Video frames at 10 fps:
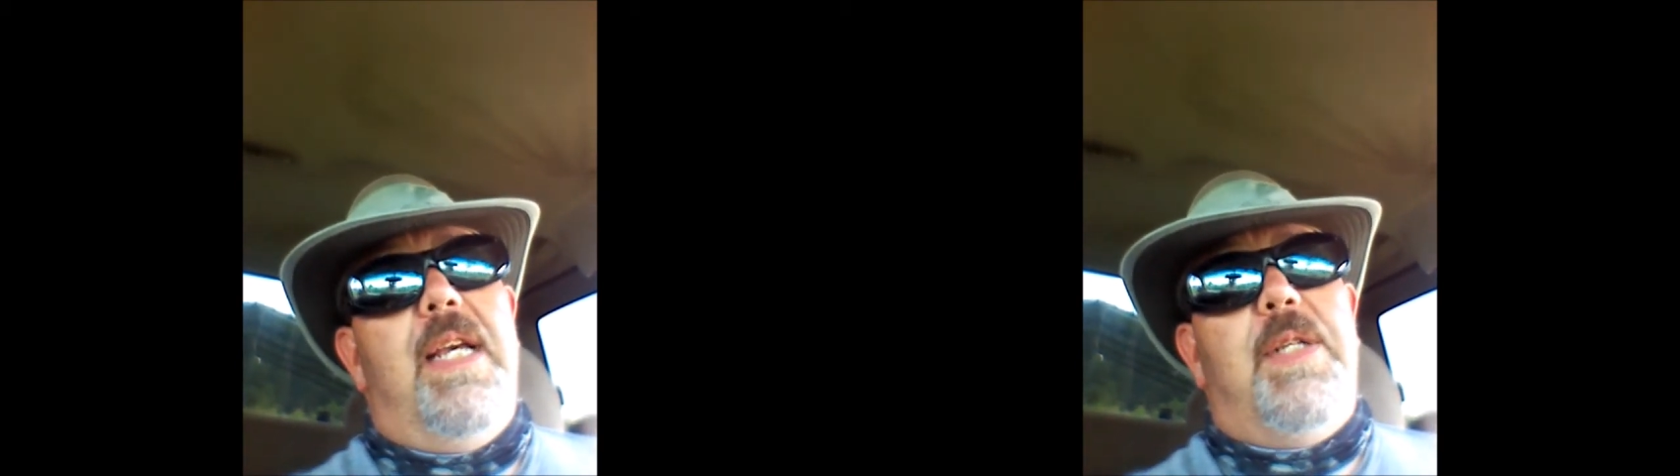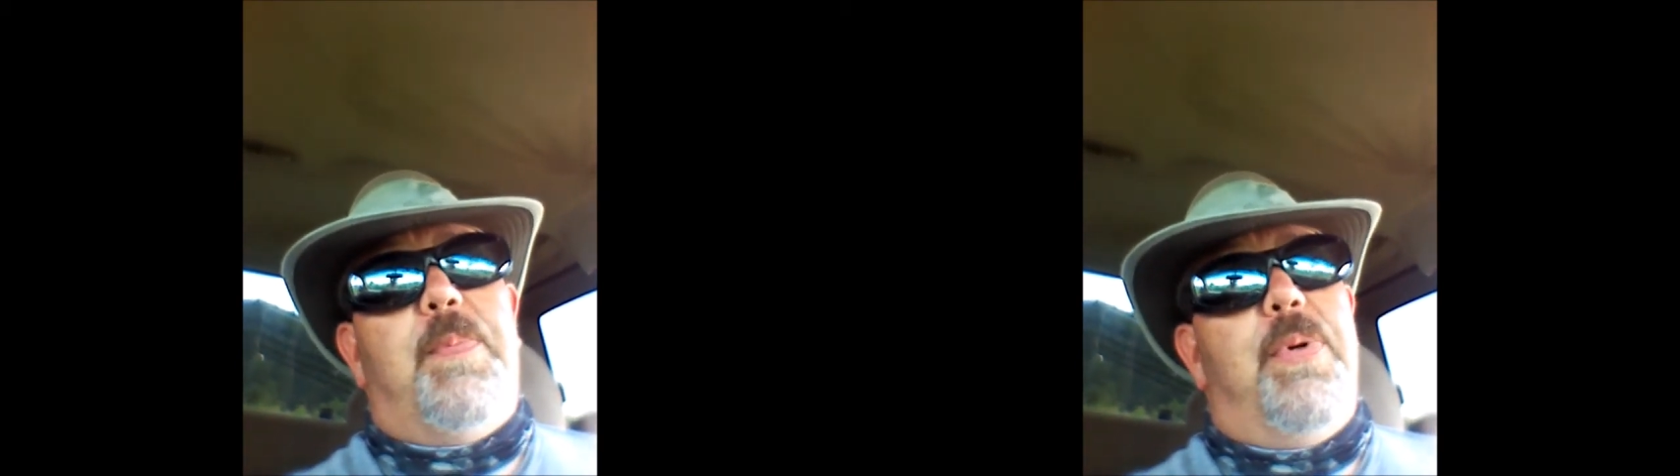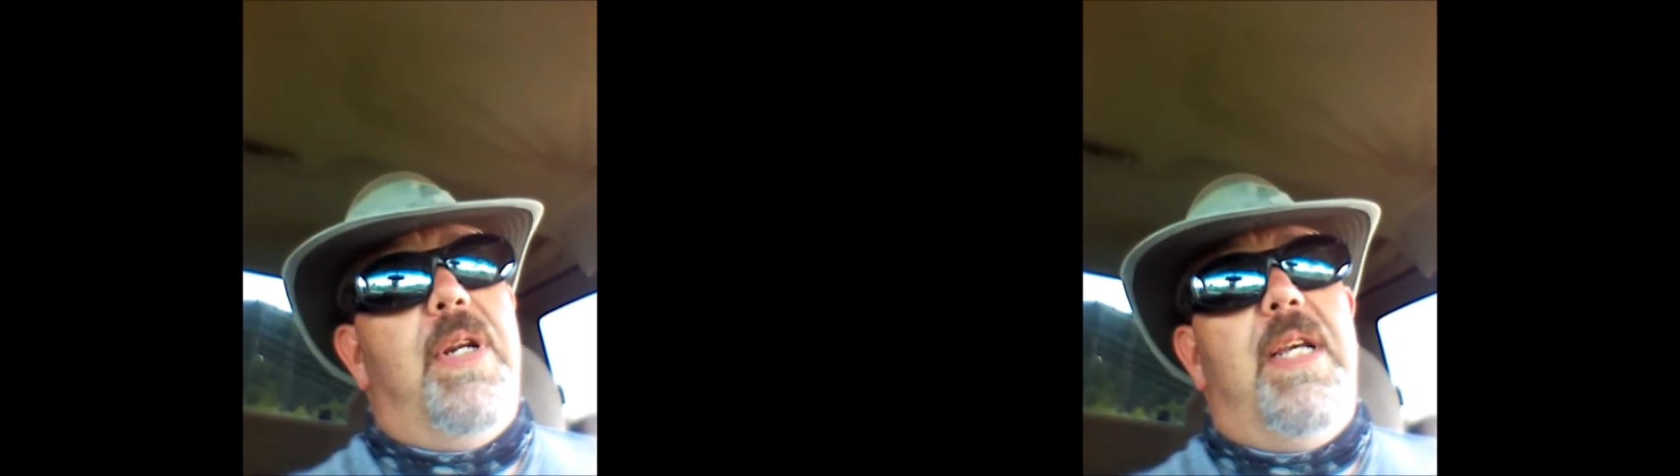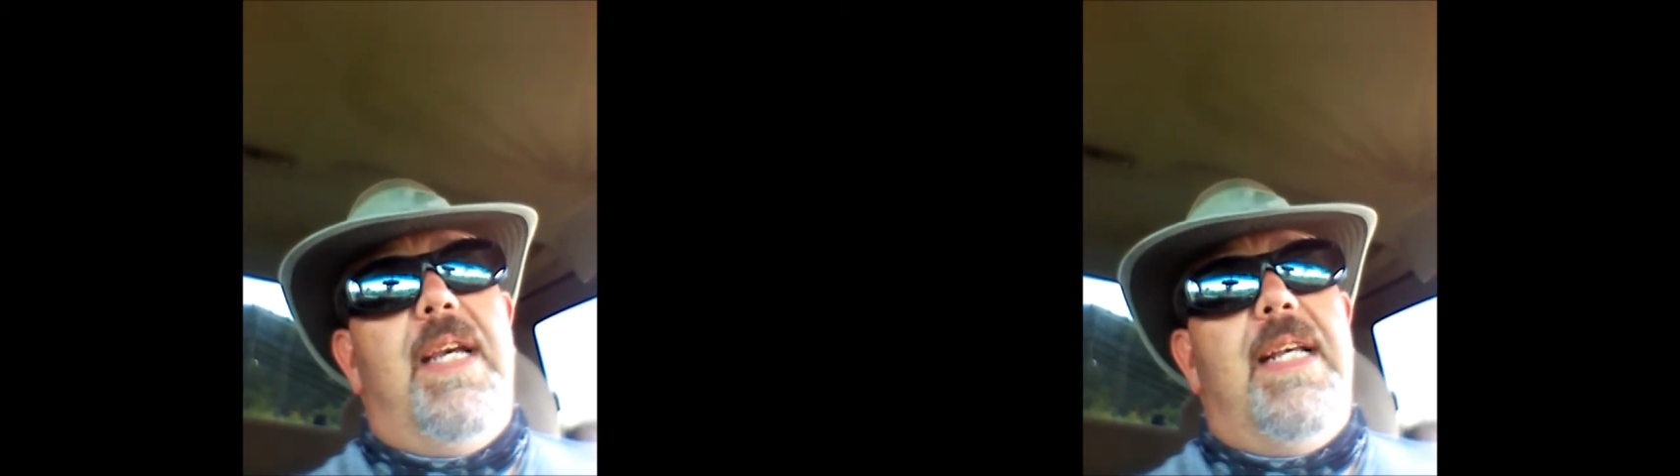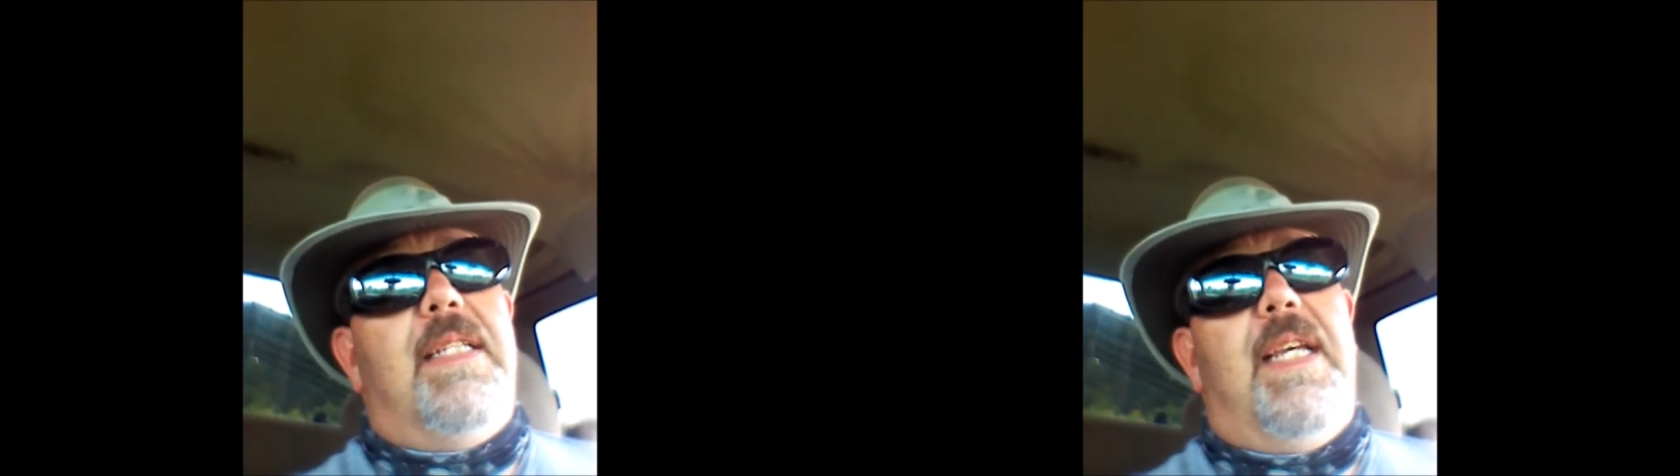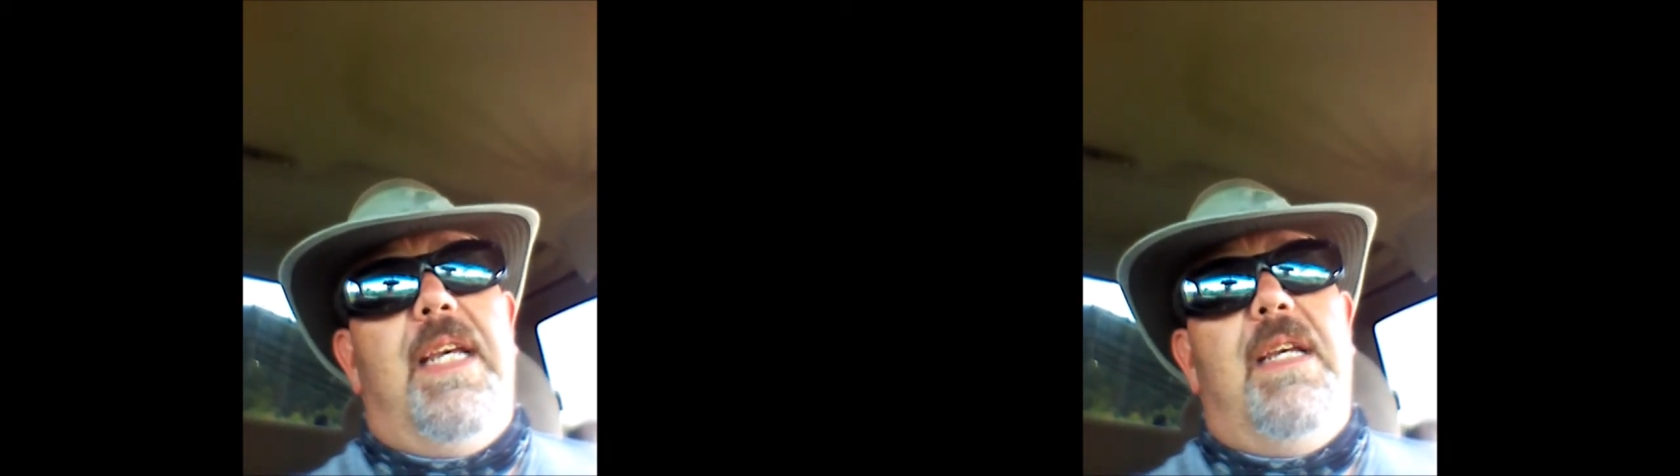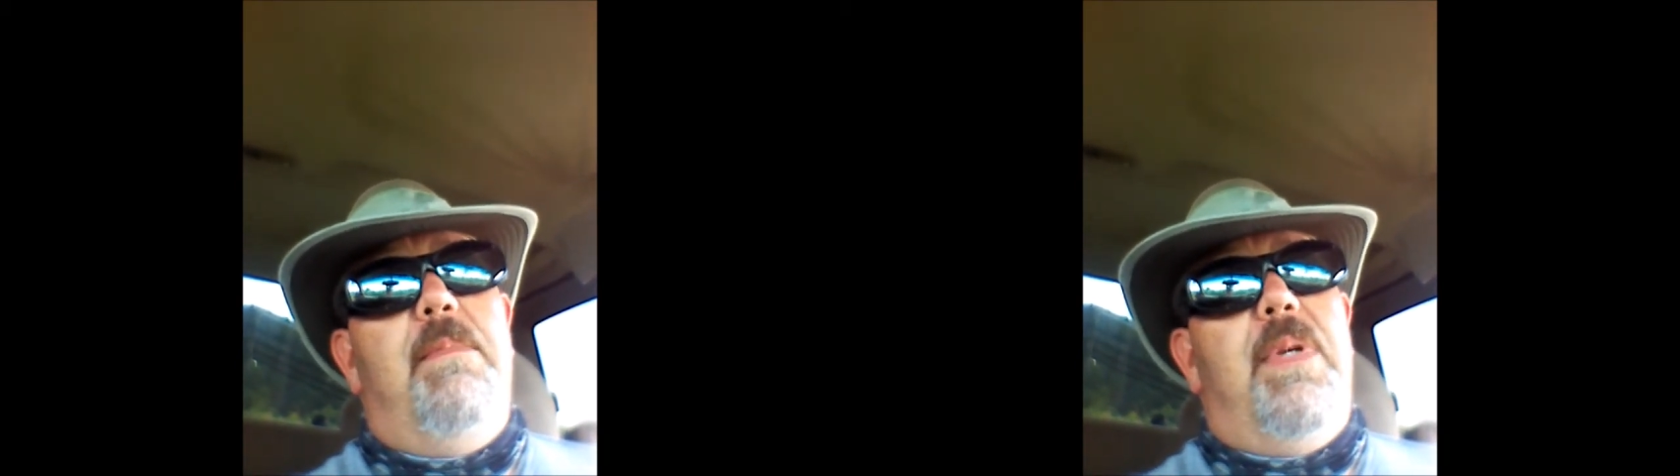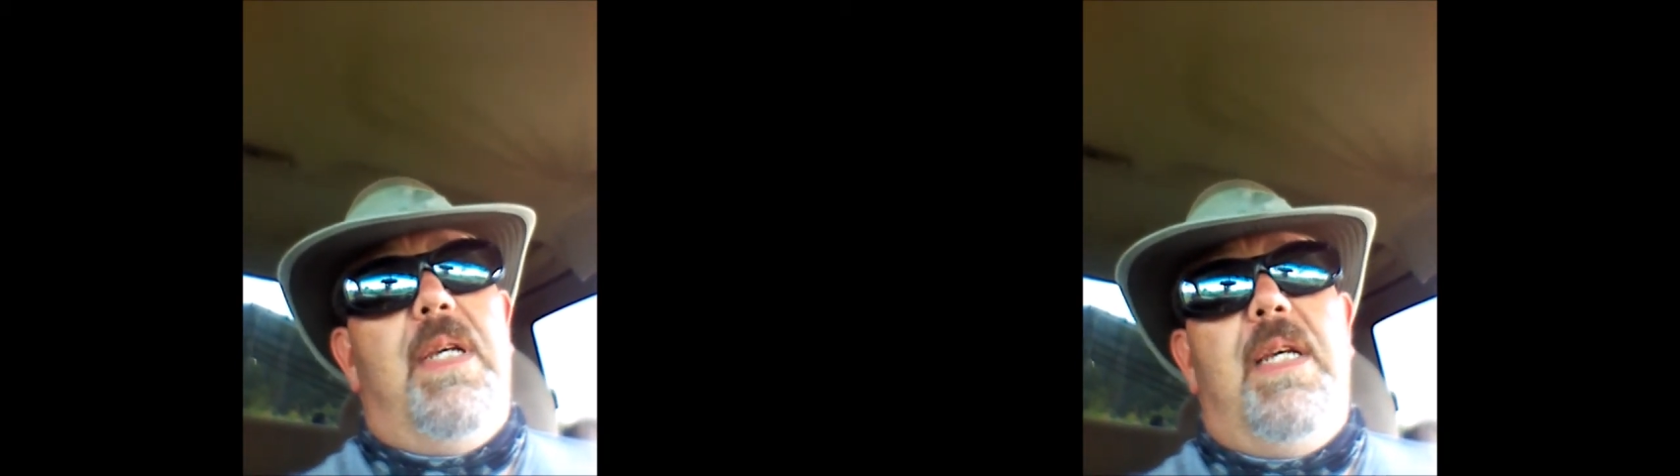as pretty as
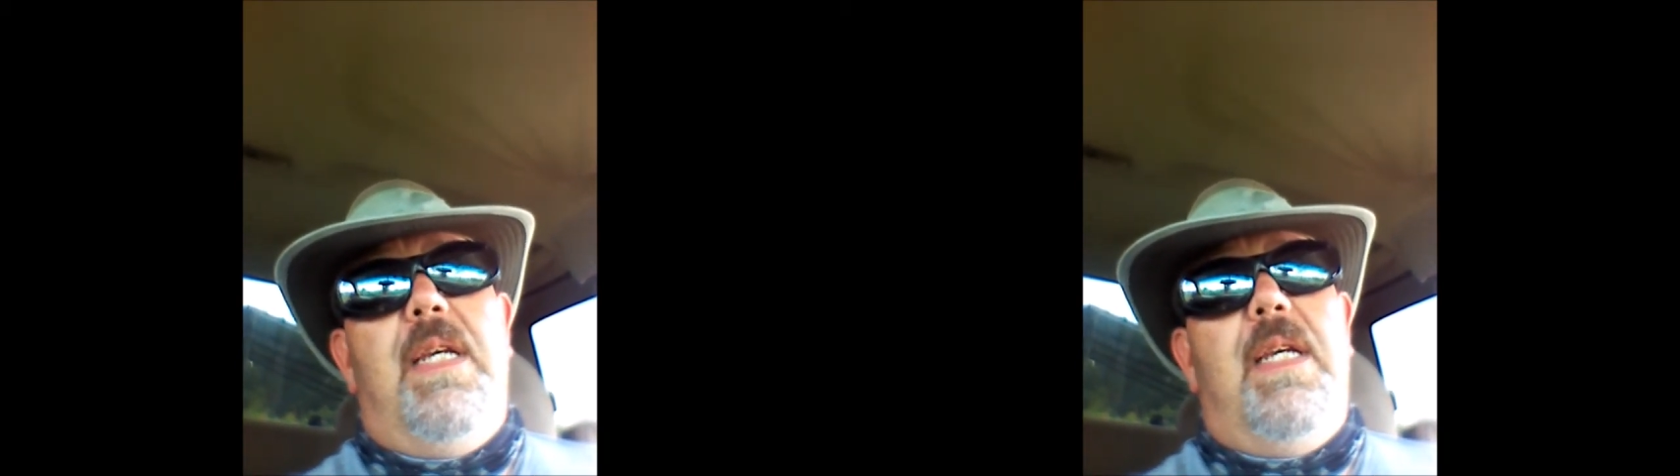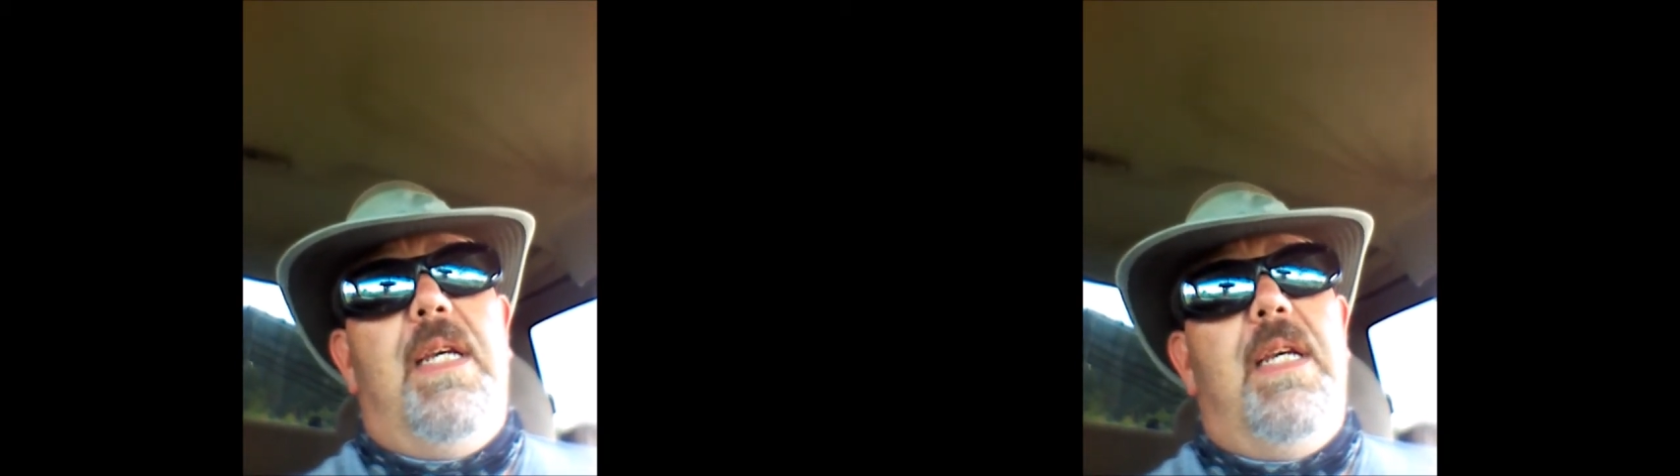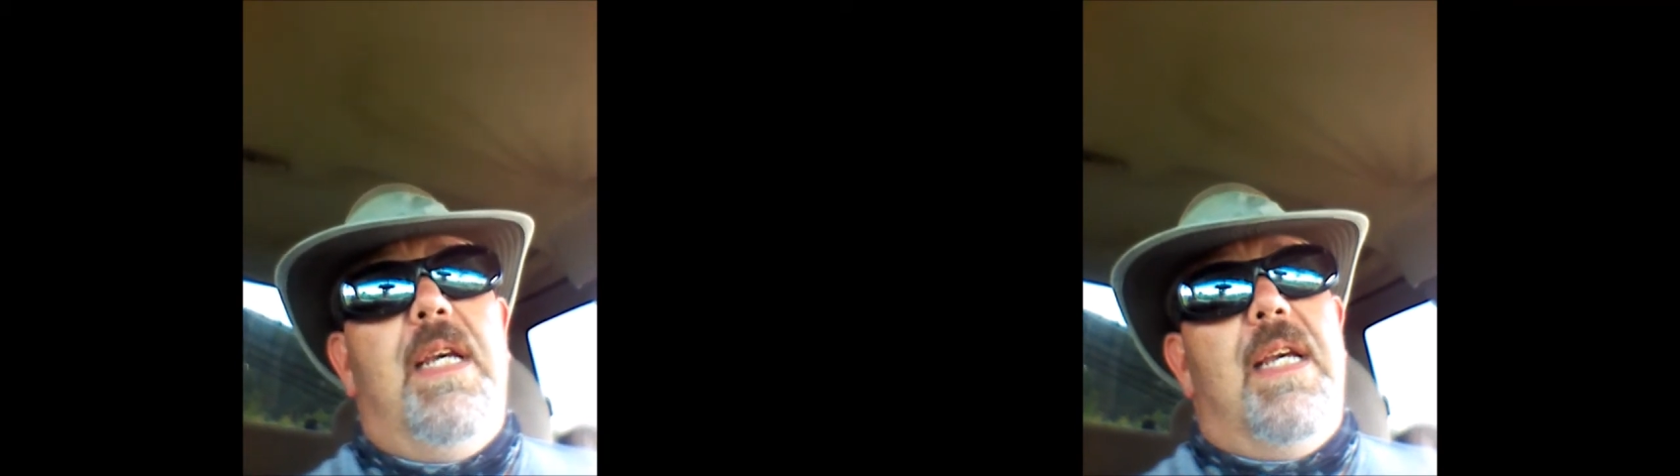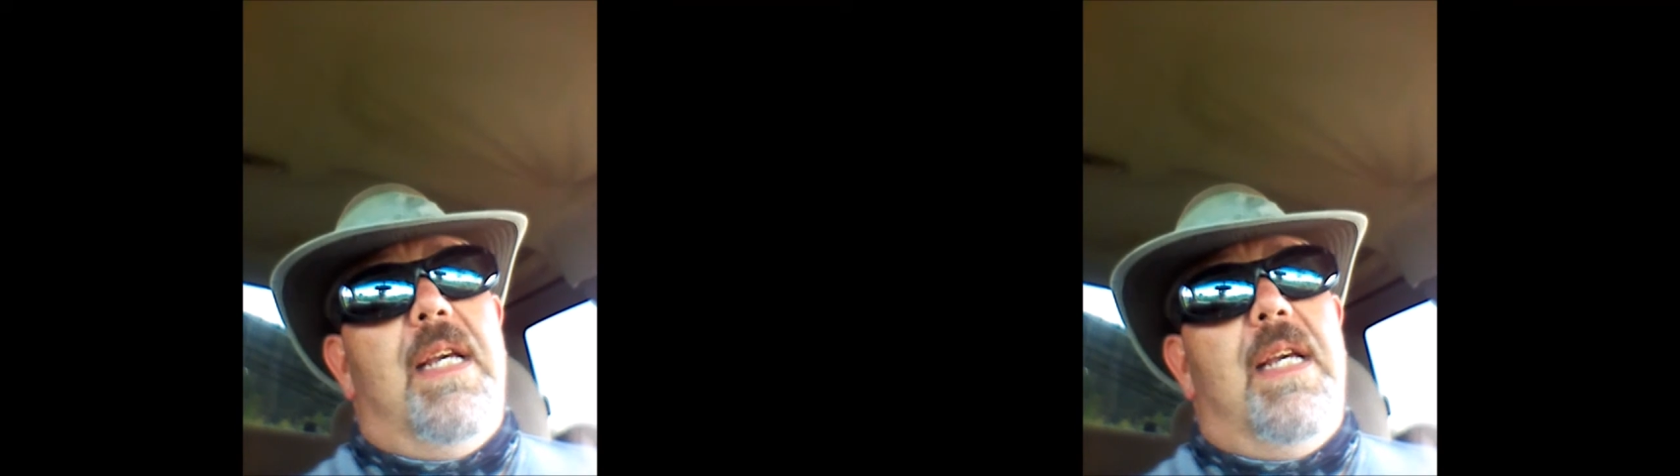can be.